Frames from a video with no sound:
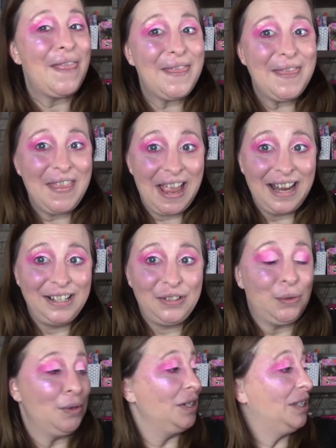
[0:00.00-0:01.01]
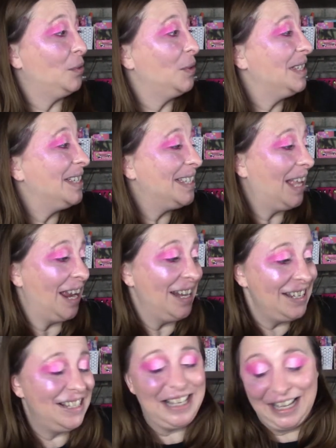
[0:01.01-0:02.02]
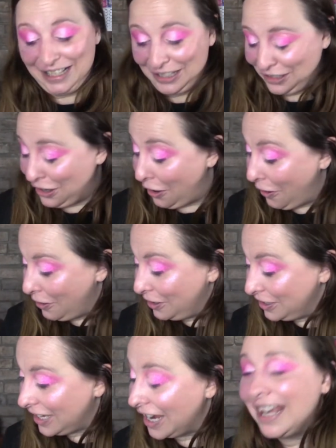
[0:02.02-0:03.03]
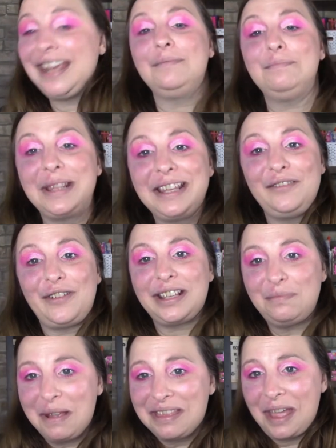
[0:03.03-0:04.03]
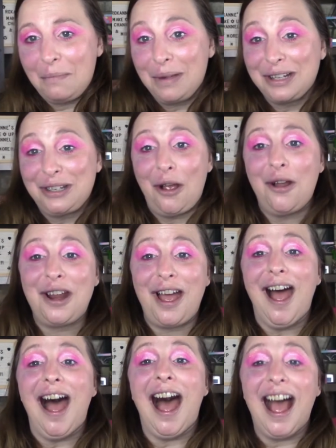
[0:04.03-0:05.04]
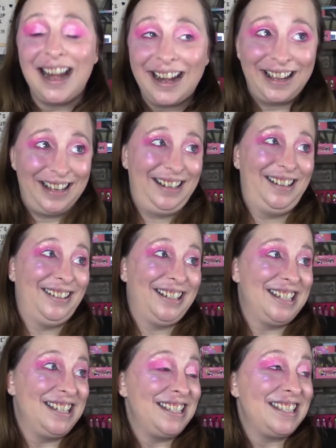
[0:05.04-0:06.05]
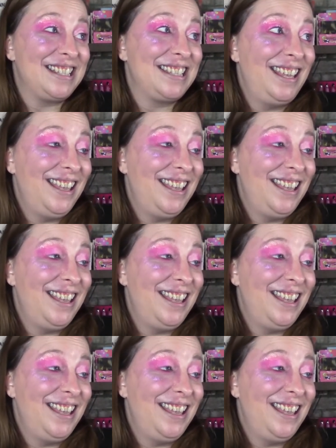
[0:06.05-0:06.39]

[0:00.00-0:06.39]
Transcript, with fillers: that is gorgeous. So this is $86. I can't believe I spent that much on a highlighter, guys.